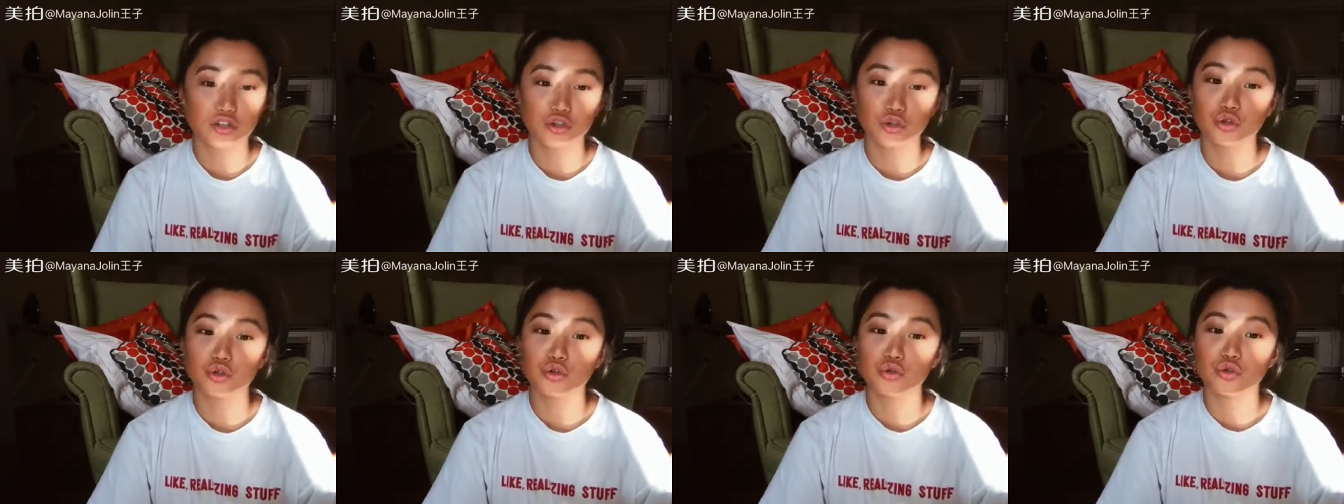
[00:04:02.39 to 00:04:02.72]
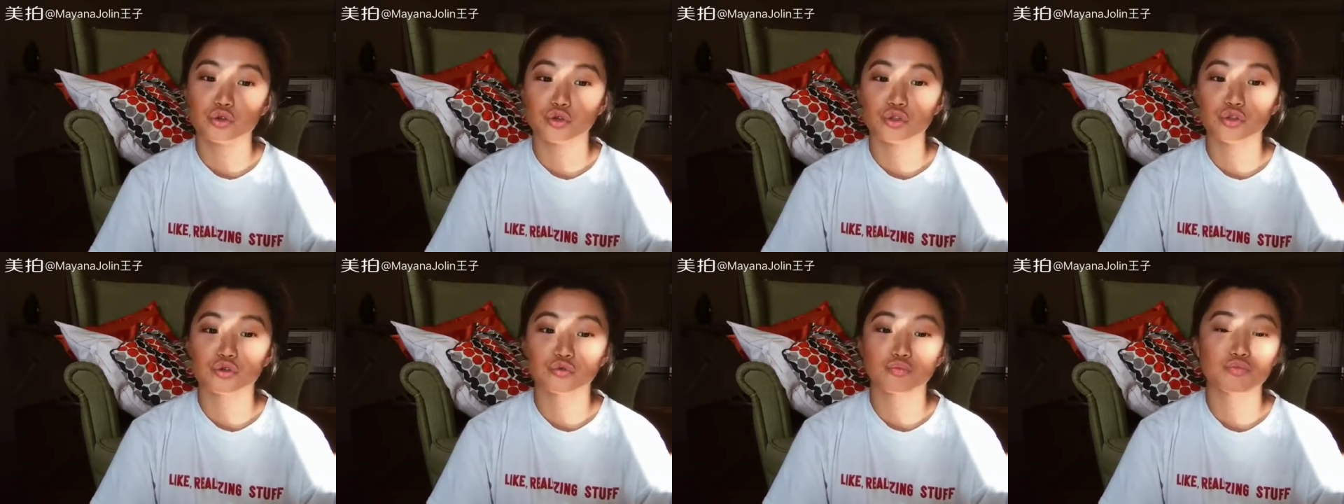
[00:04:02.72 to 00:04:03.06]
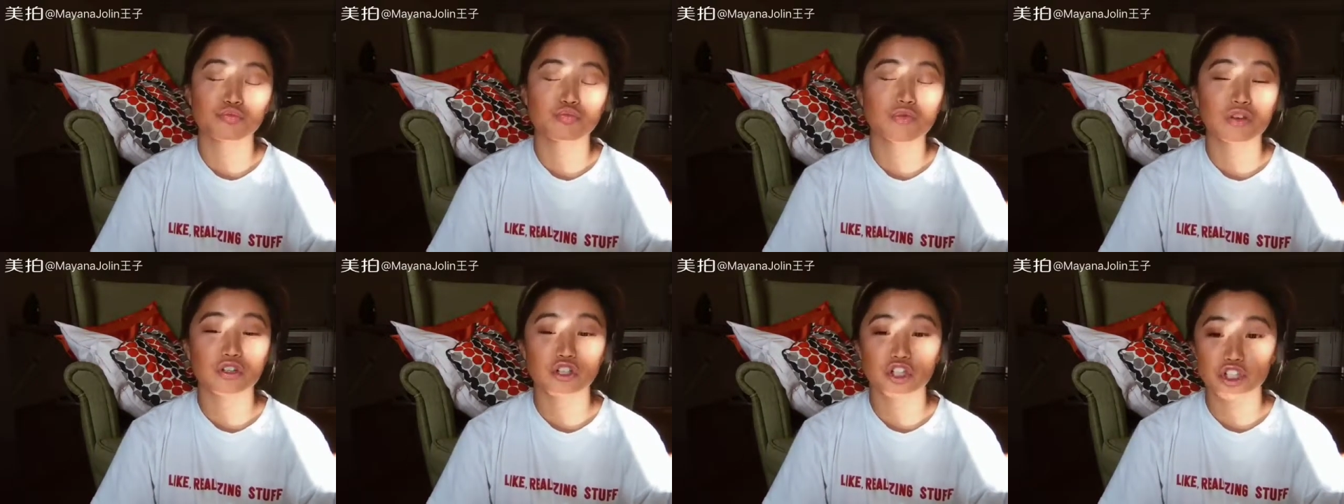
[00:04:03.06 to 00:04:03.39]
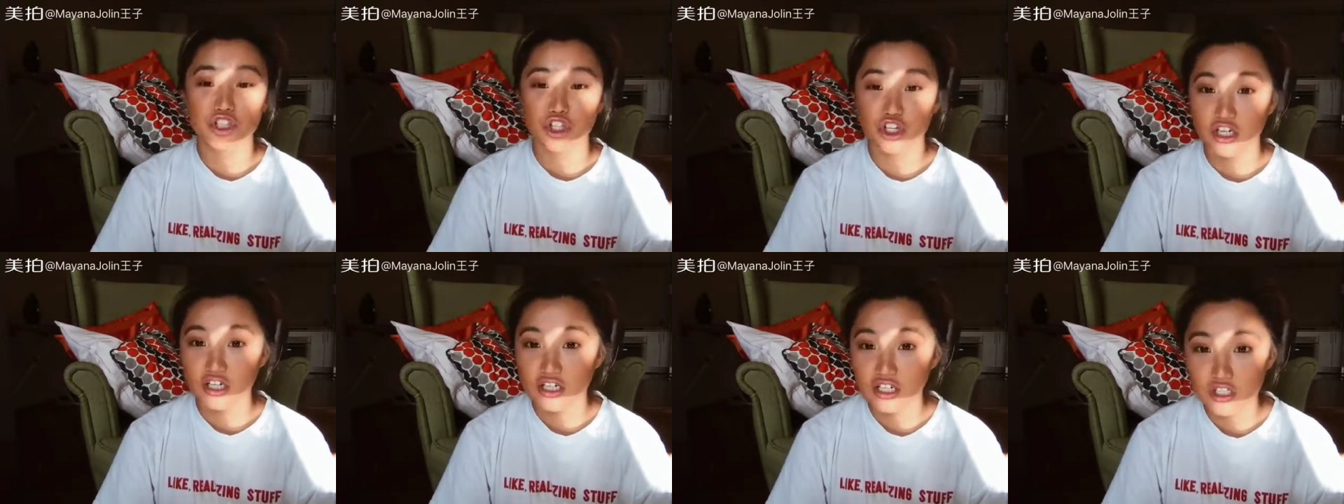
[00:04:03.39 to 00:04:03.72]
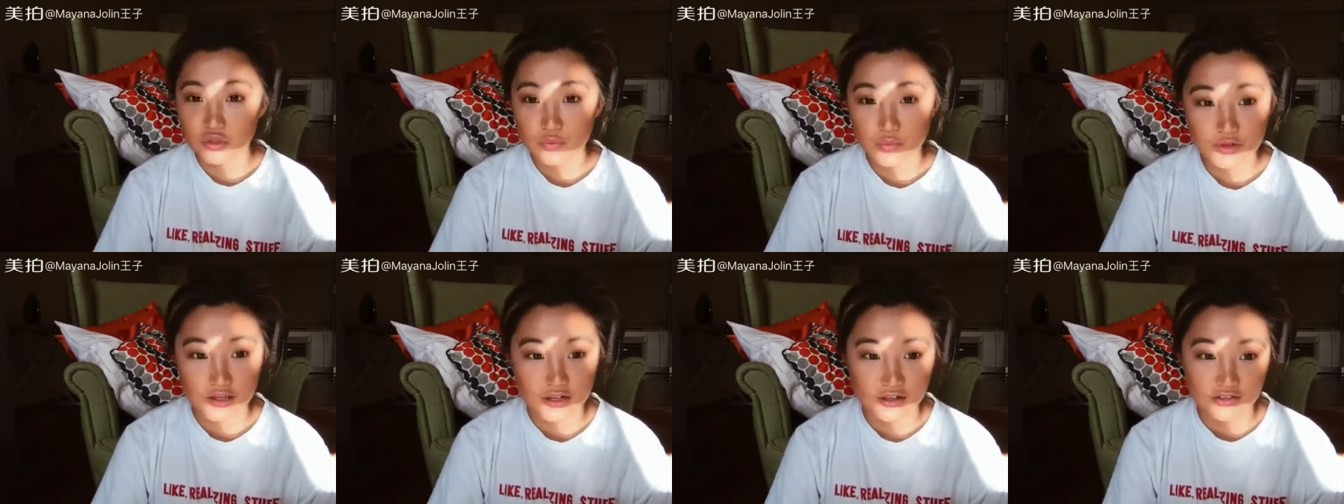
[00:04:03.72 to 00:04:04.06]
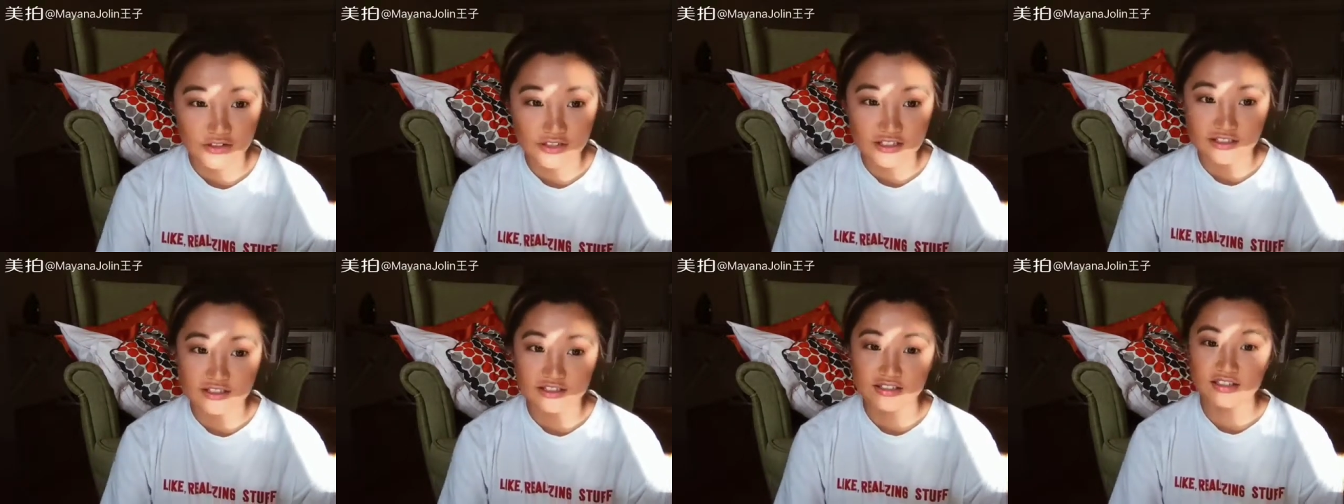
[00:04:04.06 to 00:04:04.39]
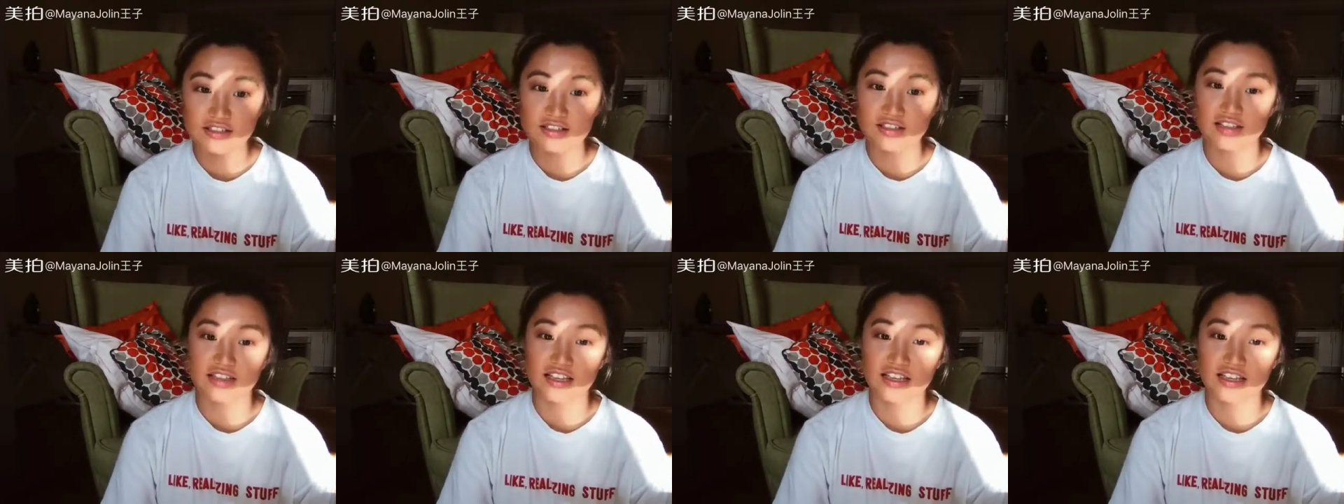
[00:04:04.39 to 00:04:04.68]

to share the experience.